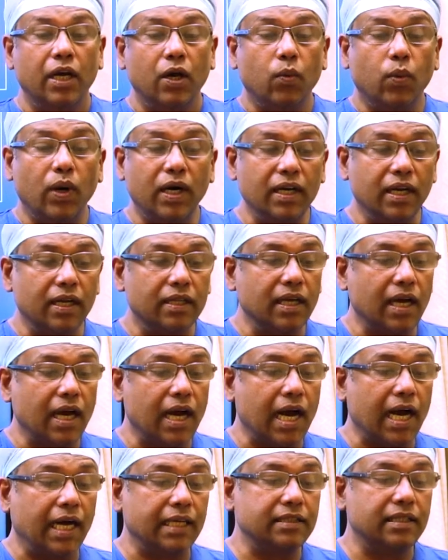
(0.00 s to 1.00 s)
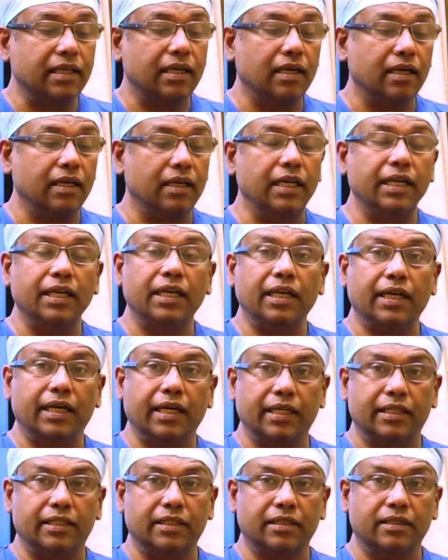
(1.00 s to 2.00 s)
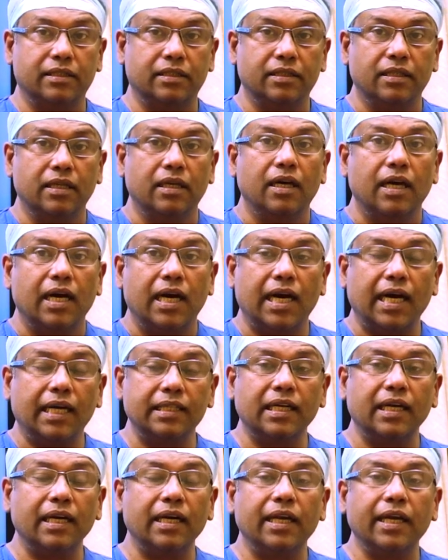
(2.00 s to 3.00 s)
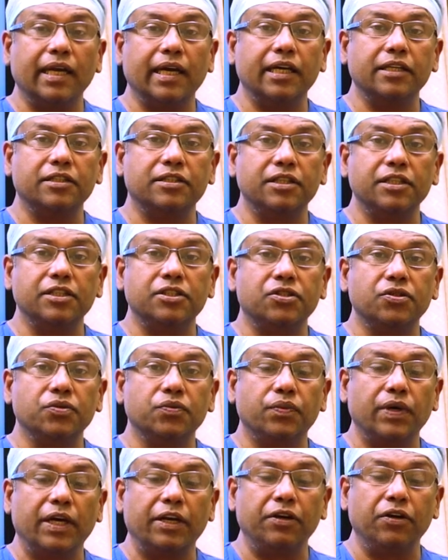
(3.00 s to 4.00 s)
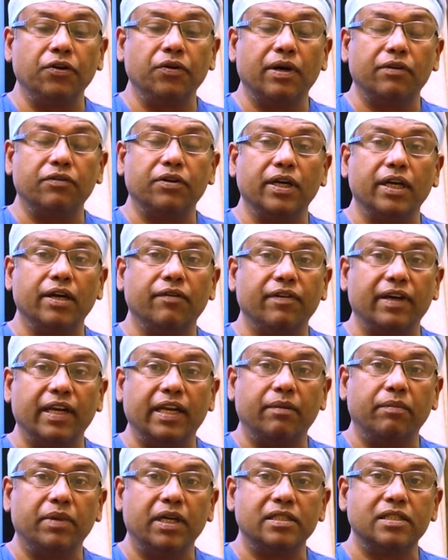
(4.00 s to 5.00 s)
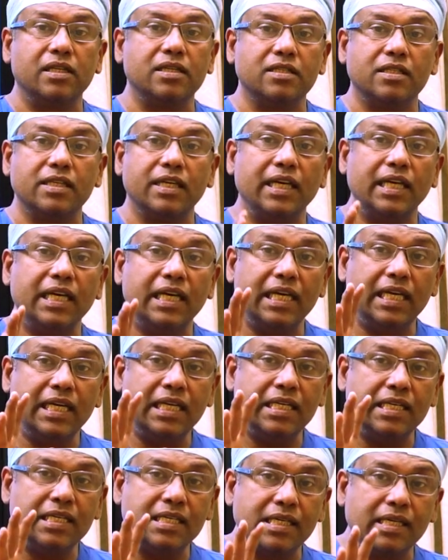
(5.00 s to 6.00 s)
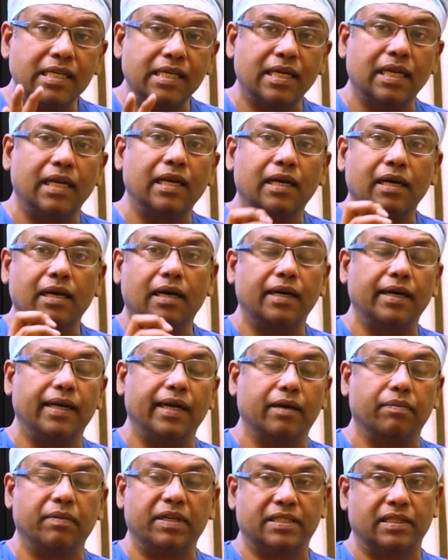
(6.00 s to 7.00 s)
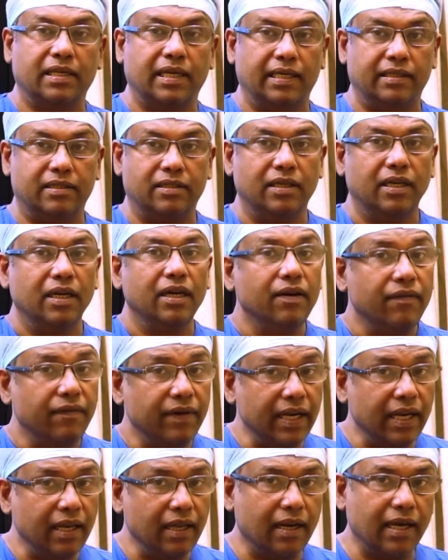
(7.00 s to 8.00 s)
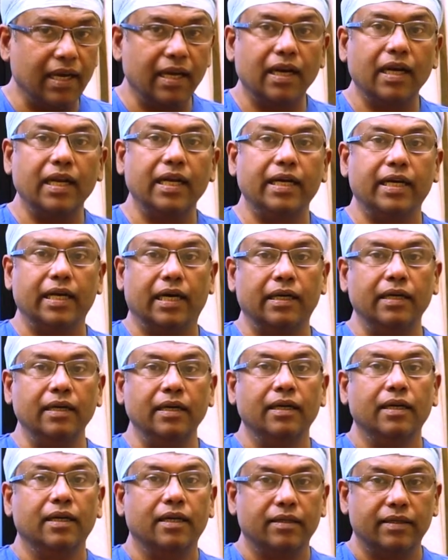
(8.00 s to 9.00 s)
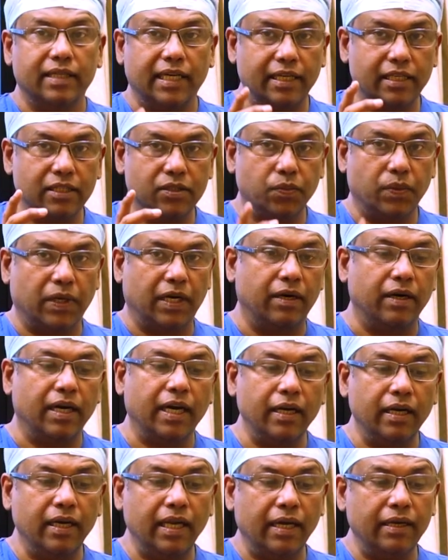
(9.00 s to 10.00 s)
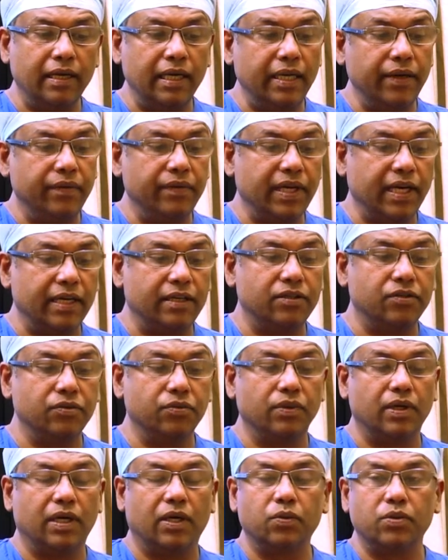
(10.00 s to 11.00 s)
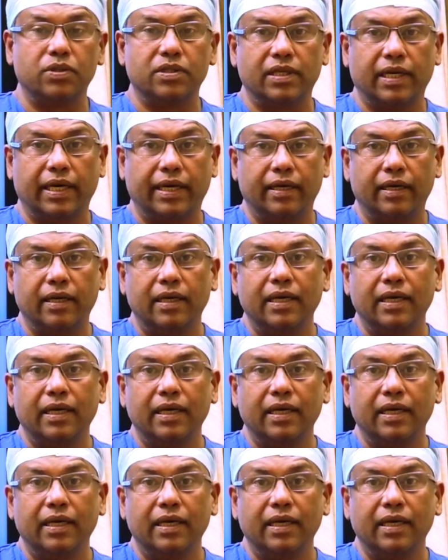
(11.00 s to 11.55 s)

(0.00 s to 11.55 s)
What are the other indications? Other indication is to when you have to give an emergency internal cardiac massage. Very rarely done. That is one. I'll leave that to outside.